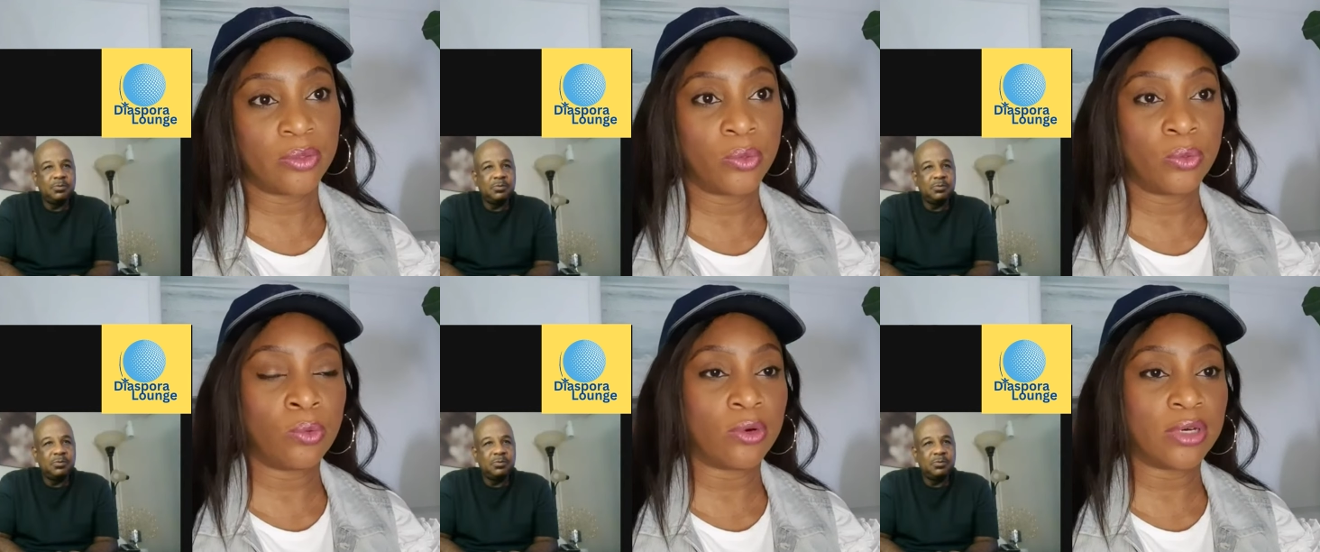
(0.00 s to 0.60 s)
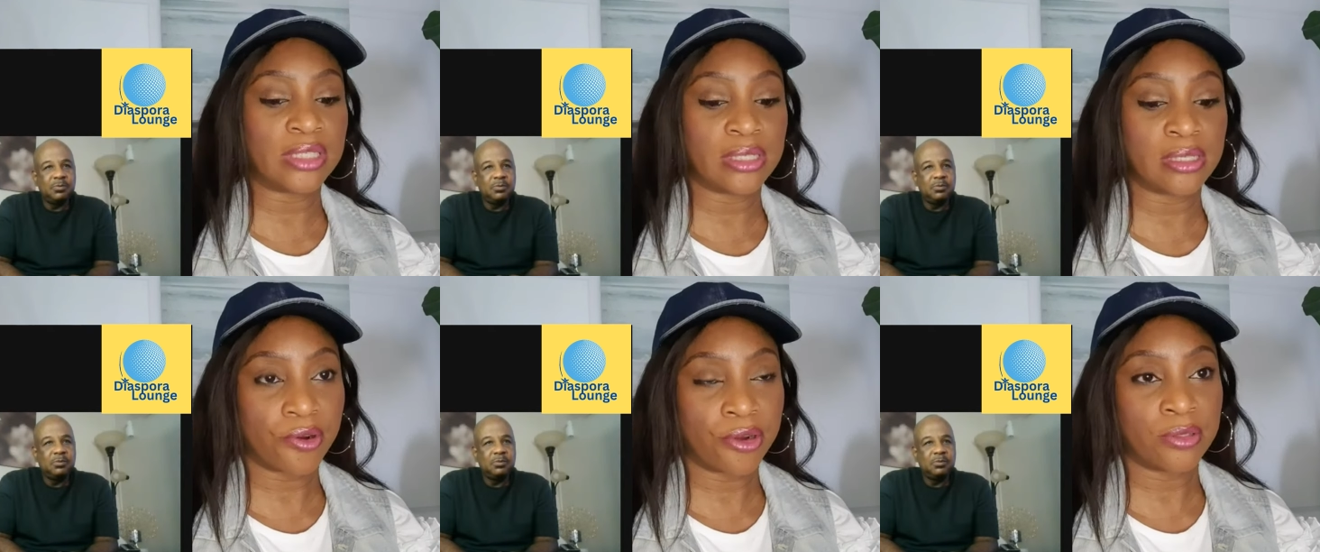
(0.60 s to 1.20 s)
Speaker 1: who works in
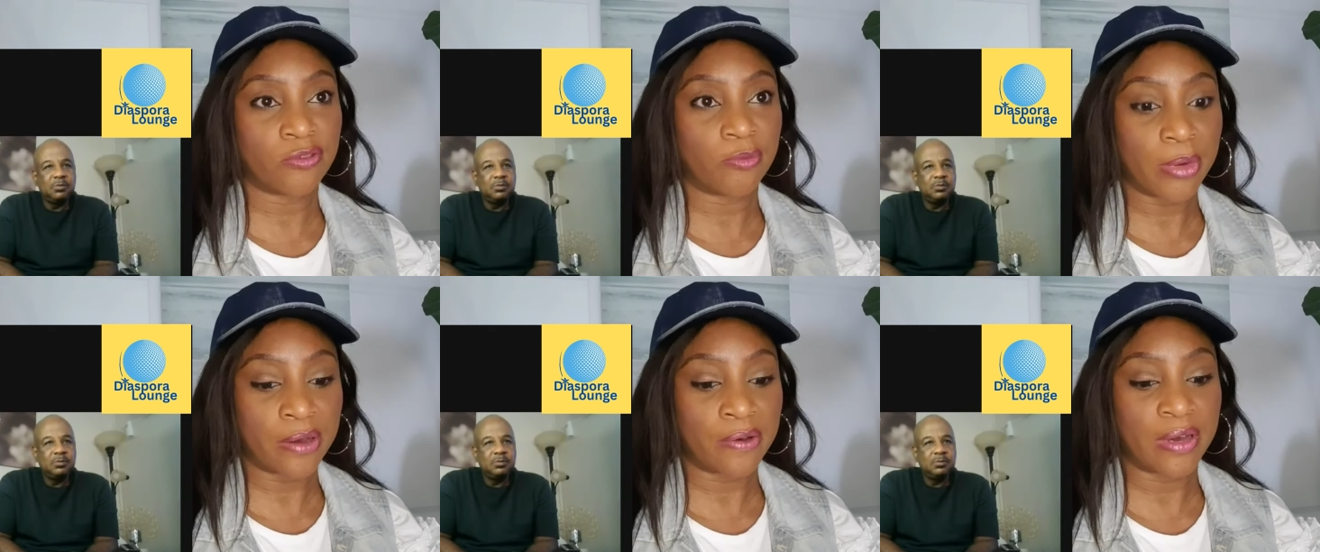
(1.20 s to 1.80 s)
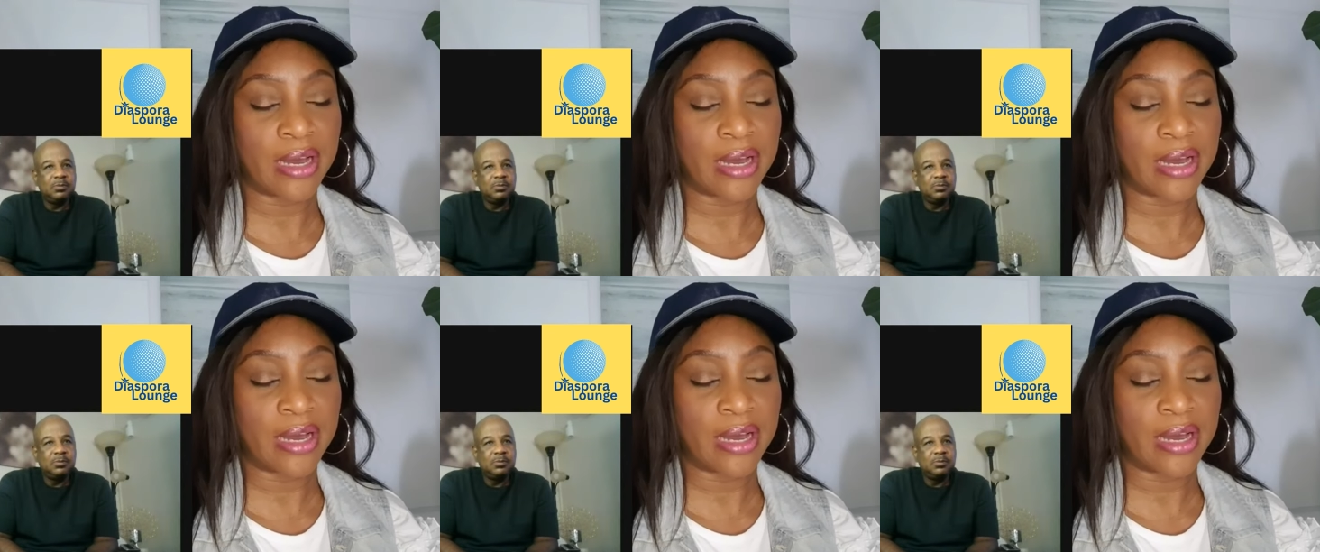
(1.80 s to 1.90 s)
the corridors of power,